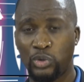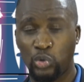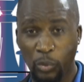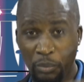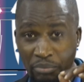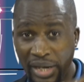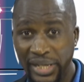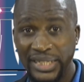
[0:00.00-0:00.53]

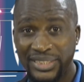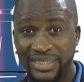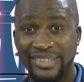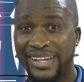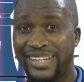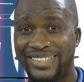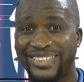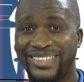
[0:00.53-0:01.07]
to manage
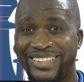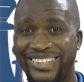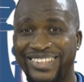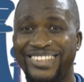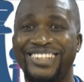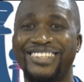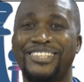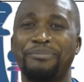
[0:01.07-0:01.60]
debt
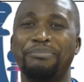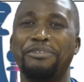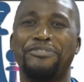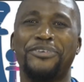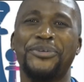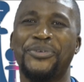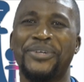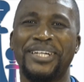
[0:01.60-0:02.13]
is
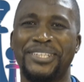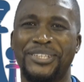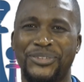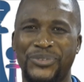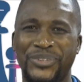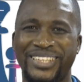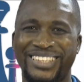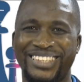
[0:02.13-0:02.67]
before you get
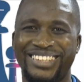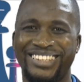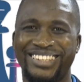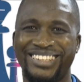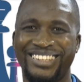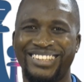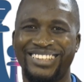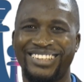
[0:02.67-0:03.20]
into it.
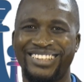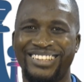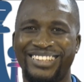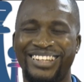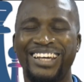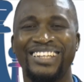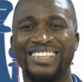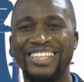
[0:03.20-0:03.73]

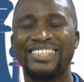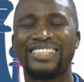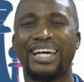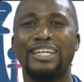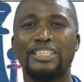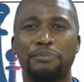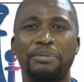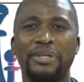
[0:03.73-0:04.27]
This
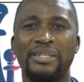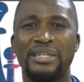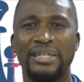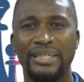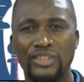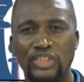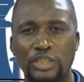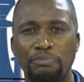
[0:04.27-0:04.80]
has been
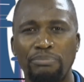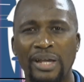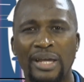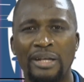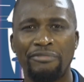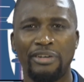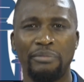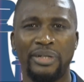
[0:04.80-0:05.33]
the
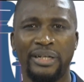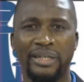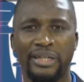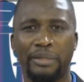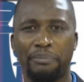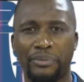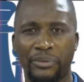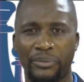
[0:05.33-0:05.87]
Inspired Family
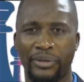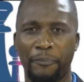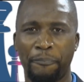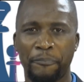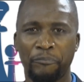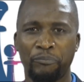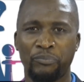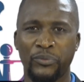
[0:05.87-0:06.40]
Leader
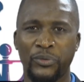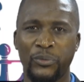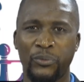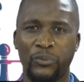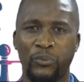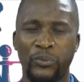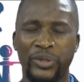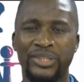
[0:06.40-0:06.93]
Program
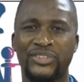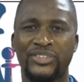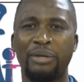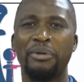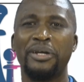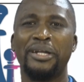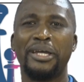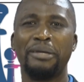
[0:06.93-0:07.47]
with
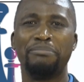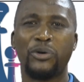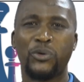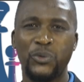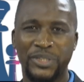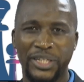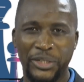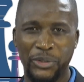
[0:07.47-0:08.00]
Samuel
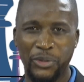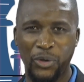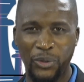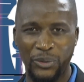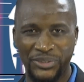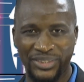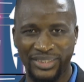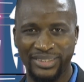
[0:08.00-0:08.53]
A.Bakutana, your
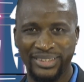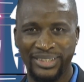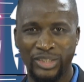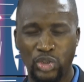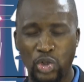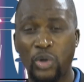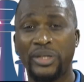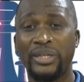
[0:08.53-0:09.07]
host,
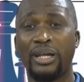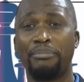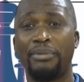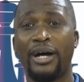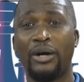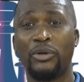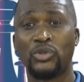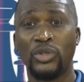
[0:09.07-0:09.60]
talking
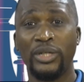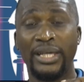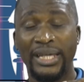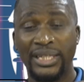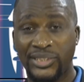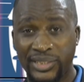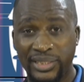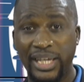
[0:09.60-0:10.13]
about
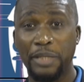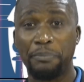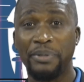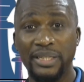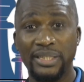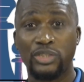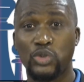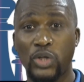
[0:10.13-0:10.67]

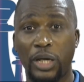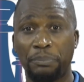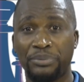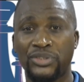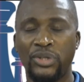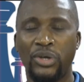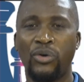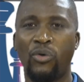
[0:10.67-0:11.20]
escaping the
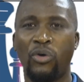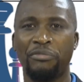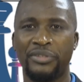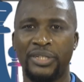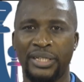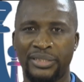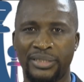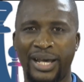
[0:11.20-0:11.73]
traps
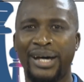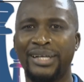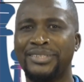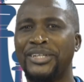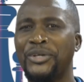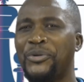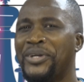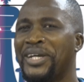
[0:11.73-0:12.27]
of debt.
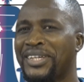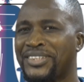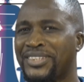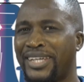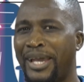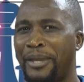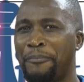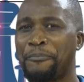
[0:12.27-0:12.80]
Until
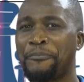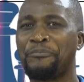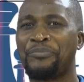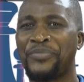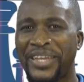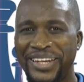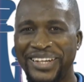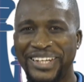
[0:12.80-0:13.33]
next time,
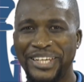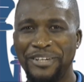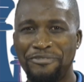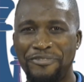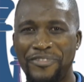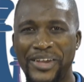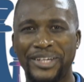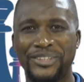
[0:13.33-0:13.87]

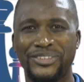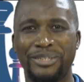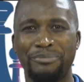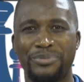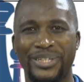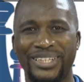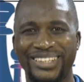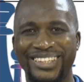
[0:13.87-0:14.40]
live
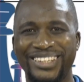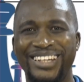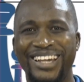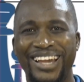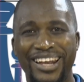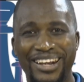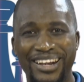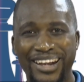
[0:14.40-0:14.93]
exemplarily,
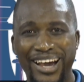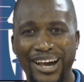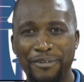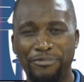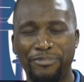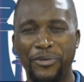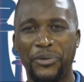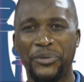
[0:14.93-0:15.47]

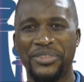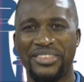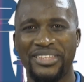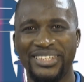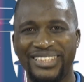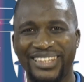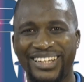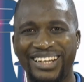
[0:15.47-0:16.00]
love
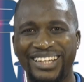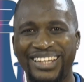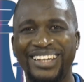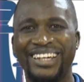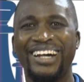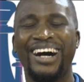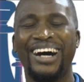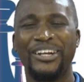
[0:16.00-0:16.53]

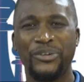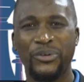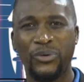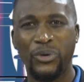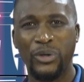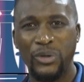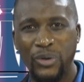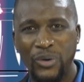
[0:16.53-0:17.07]
authentically,
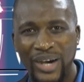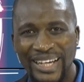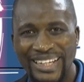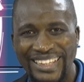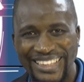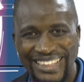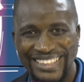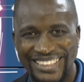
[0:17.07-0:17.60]
and go
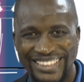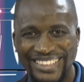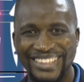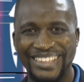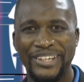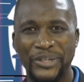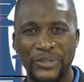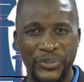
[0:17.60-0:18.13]
and lead
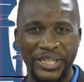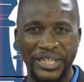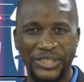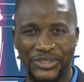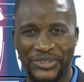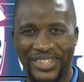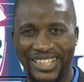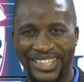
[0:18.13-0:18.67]

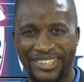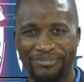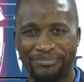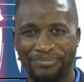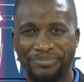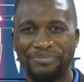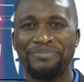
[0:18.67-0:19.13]
relationally.